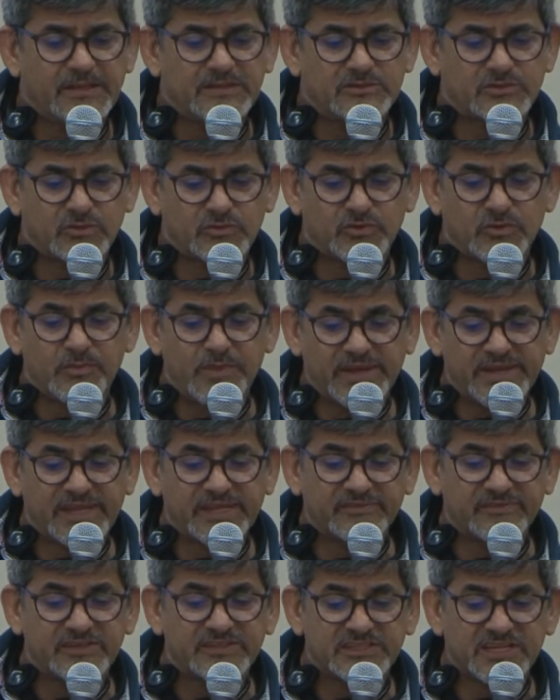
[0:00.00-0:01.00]
So the main
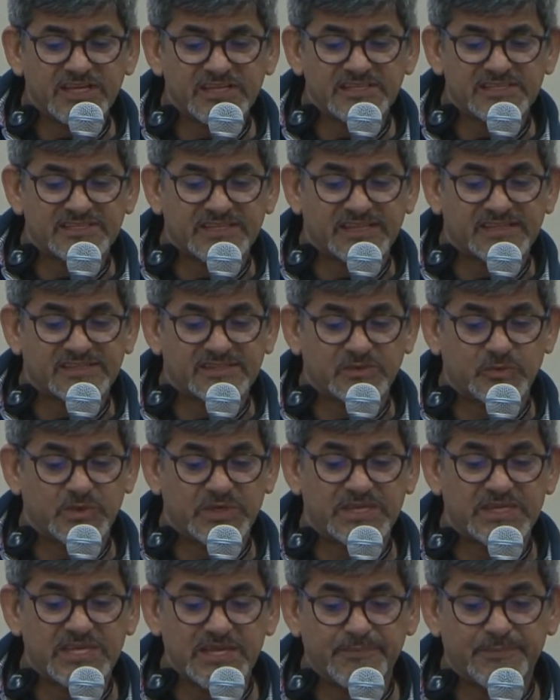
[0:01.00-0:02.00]
advantage is that
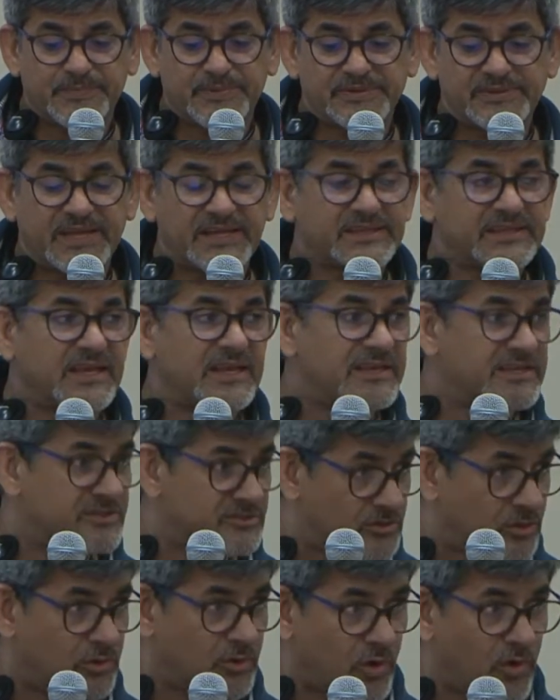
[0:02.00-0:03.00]
we keep data
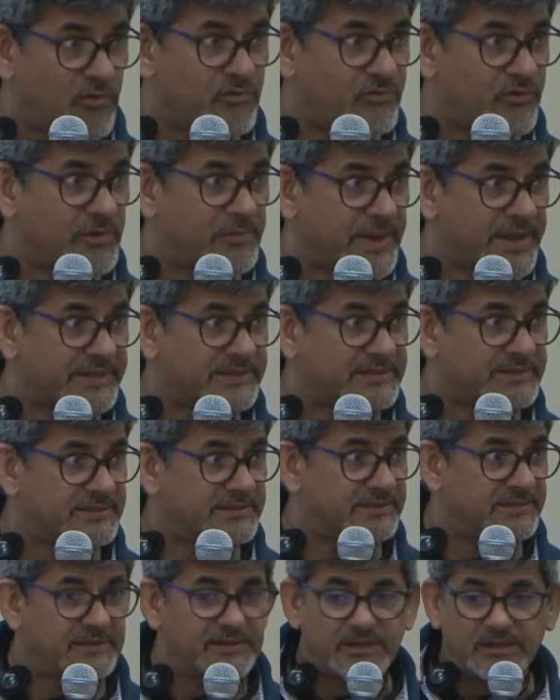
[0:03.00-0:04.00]
in the raw format.
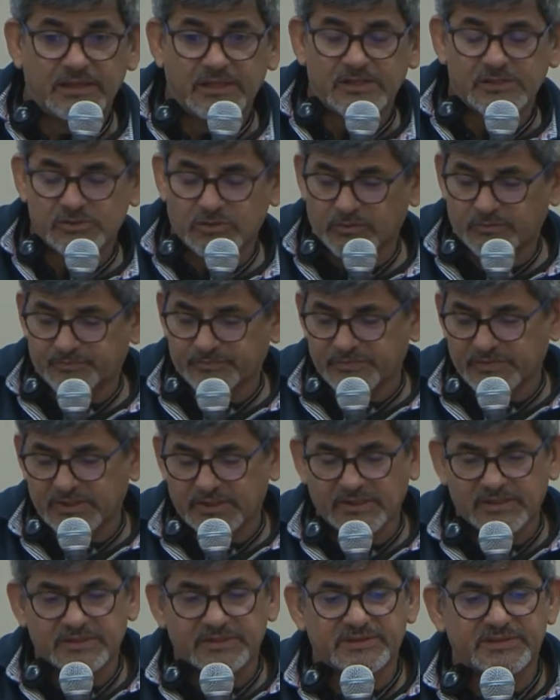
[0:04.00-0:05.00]
So
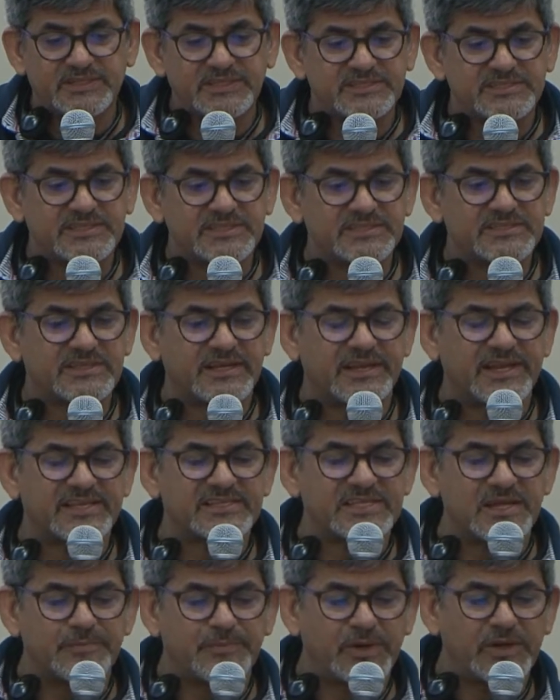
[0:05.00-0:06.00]
this is an
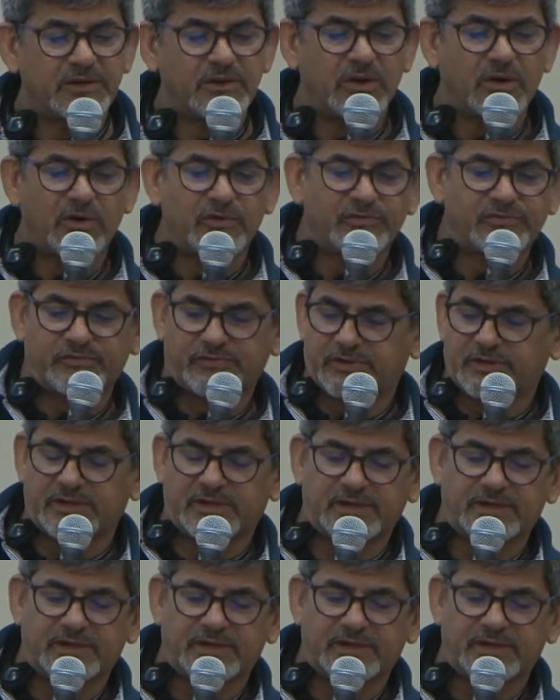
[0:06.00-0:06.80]
example of